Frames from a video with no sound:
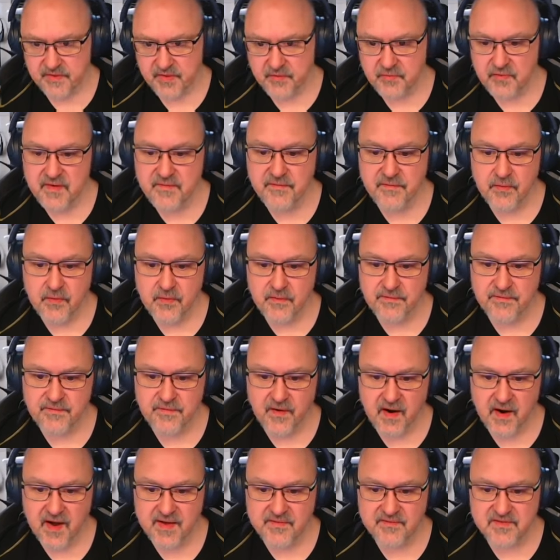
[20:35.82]
Three, four,
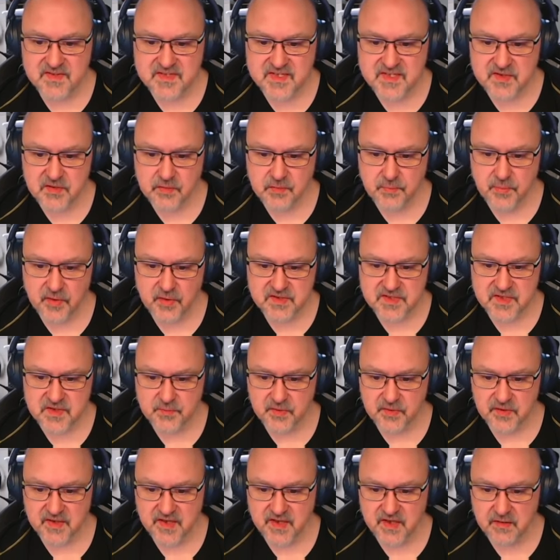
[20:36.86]
five is still
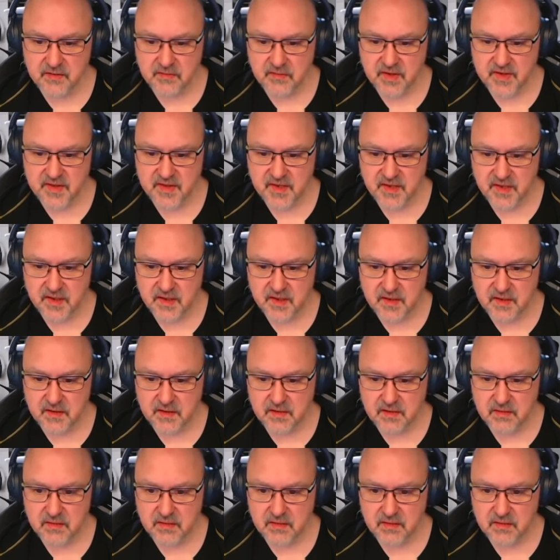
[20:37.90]
possible here, I think.